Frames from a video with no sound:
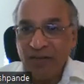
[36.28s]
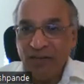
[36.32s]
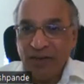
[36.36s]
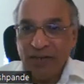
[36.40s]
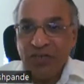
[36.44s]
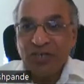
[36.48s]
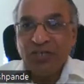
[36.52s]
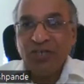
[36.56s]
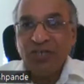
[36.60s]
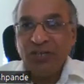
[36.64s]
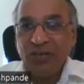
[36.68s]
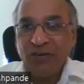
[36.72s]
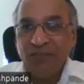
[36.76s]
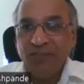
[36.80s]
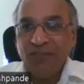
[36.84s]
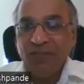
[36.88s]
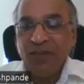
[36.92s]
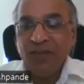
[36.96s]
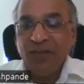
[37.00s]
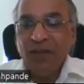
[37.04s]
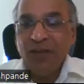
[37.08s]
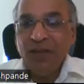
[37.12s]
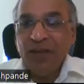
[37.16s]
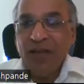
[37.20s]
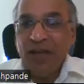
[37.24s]
question
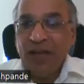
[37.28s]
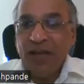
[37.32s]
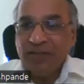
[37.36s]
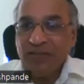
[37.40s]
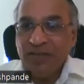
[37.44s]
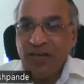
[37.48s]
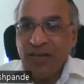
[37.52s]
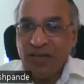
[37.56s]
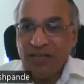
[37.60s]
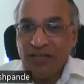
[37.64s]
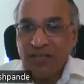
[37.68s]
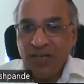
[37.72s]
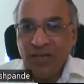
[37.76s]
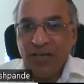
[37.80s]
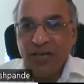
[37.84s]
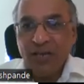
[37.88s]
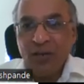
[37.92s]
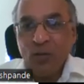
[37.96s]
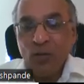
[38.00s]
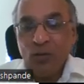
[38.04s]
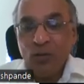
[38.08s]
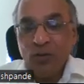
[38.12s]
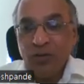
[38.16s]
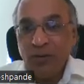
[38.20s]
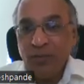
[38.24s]
as a
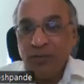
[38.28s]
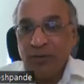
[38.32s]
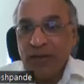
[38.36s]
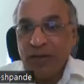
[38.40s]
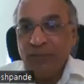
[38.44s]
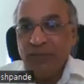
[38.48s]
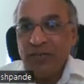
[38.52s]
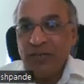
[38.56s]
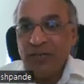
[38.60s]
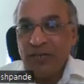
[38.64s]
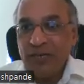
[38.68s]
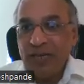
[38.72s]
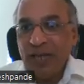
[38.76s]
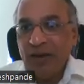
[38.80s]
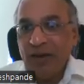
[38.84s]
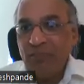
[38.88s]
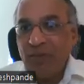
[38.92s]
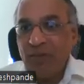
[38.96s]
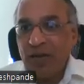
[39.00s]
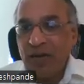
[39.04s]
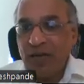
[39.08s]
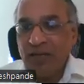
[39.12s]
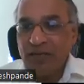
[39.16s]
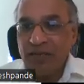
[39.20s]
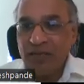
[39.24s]
SAQ. Sometimes it can
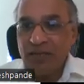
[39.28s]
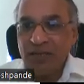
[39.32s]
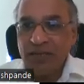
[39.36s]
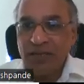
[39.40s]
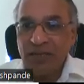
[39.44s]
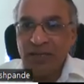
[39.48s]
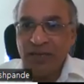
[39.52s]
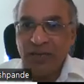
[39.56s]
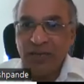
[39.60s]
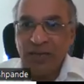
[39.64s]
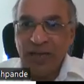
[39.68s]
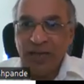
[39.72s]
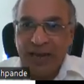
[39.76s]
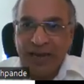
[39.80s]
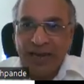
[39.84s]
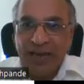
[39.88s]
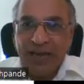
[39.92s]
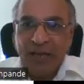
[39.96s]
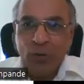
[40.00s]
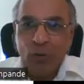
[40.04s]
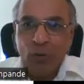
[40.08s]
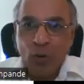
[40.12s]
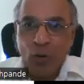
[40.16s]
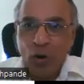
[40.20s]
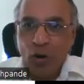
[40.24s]
be asked in the
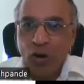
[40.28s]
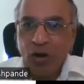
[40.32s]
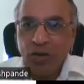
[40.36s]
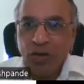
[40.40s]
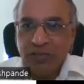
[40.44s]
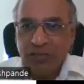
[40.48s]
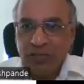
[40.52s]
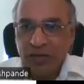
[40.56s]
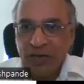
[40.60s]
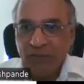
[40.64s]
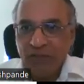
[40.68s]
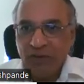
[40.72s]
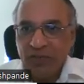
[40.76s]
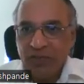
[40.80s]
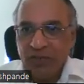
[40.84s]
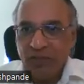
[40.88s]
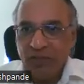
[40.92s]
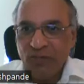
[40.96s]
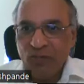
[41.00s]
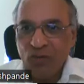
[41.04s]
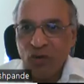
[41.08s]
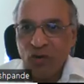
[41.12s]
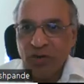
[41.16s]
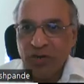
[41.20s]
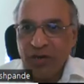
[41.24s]
LAQ, long answer question,
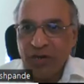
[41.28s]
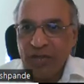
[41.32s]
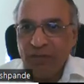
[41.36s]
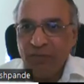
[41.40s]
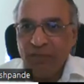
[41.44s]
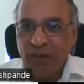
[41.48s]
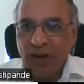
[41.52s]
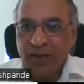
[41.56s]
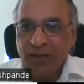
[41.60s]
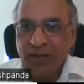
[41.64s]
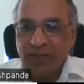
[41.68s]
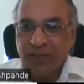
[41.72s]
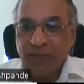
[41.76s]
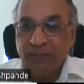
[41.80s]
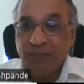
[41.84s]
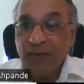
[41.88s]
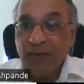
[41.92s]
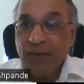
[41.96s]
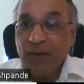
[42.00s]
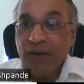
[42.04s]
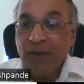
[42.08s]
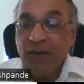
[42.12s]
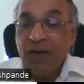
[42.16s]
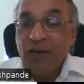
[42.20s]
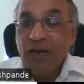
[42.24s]
for 10 marks.
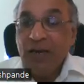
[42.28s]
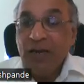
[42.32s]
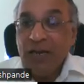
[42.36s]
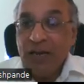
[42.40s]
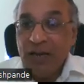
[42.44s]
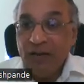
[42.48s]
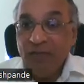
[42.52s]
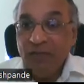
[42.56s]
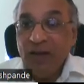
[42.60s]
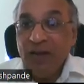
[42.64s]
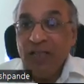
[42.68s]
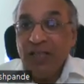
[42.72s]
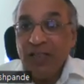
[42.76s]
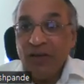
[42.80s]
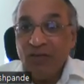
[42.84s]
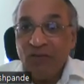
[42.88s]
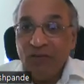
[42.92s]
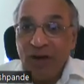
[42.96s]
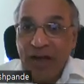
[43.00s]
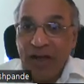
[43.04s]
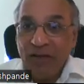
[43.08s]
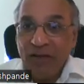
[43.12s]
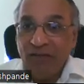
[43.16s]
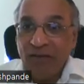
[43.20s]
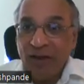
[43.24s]
Even in the
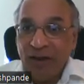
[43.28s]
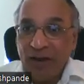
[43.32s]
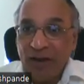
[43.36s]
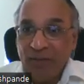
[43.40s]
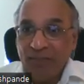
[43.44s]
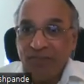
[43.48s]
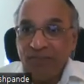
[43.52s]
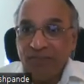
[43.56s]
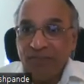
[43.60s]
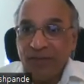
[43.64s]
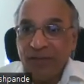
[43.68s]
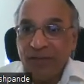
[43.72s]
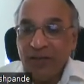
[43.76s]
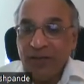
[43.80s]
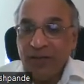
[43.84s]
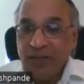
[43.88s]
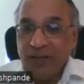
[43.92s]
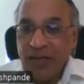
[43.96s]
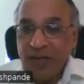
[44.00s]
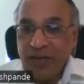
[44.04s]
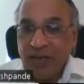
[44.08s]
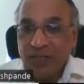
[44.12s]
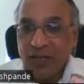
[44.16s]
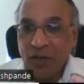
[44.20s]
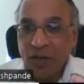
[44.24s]
Viva,
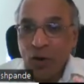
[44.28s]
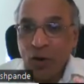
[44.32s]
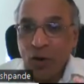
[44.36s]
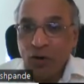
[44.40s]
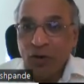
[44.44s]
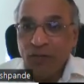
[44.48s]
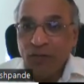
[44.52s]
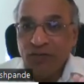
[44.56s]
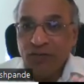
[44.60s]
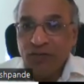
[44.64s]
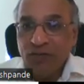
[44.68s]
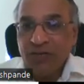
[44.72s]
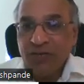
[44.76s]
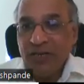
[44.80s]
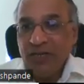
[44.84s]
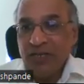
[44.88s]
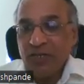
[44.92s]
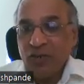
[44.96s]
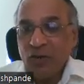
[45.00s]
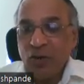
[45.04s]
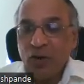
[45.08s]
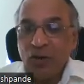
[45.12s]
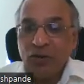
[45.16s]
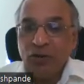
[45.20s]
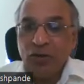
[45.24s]
there is a lot of
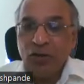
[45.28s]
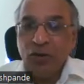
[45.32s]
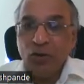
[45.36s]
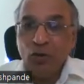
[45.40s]
stress on the